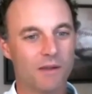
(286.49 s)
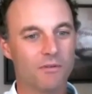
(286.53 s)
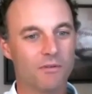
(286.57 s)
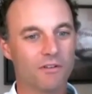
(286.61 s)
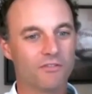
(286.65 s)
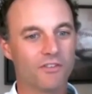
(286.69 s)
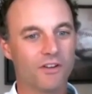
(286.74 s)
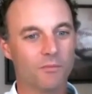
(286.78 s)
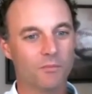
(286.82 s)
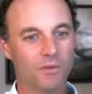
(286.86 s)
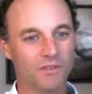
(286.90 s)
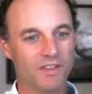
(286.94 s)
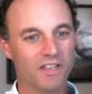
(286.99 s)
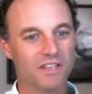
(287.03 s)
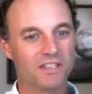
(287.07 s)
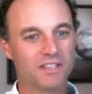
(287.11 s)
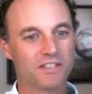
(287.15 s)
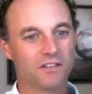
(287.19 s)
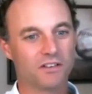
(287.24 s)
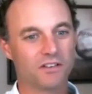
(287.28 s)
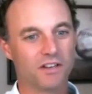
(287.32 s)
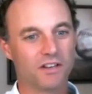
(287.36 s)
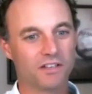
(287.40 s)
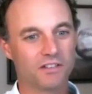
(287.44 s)
CyberFin, but they
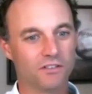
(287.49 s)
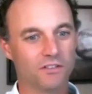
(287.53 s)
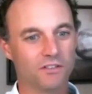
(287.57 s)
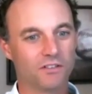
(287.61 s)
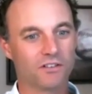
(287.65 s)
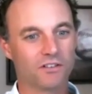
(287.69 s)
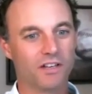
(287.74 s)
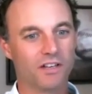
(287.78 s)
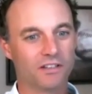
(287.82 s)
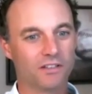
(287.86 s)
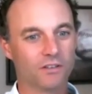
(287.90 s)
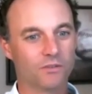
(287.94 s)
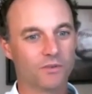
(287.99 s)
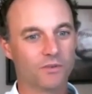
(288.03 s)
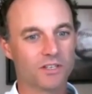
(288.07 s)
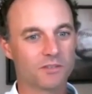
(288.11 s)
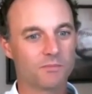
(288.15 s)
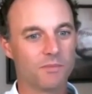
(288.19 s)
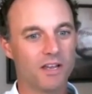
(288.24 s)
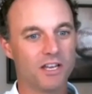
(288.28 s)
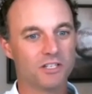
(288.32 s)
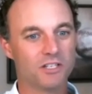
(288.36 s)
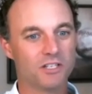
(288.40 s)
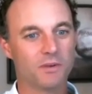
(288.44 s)
still get to look like the risk
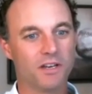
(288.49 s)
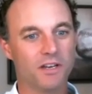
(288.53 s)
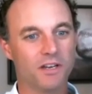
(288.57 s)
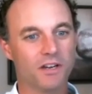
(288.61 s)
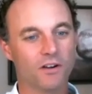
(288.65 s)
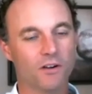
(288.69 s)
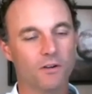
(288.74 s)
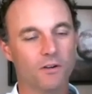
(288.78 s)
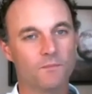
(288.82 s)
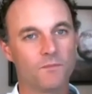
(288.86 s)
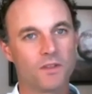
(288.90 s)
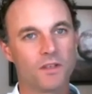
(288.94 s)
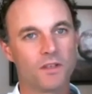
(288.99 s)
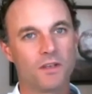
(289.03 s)
management hero.